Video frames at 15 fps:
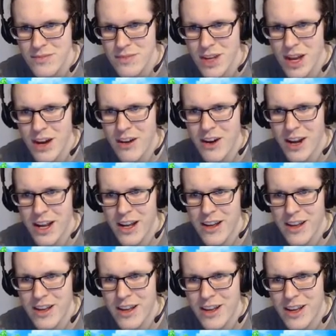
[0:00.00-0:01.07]
Alright.
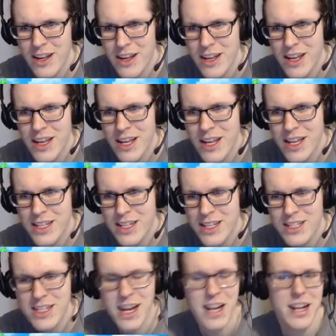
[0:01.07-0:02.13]
He is
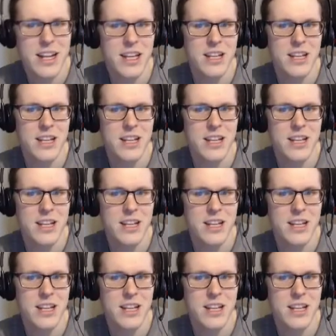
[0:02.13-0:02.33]
excited.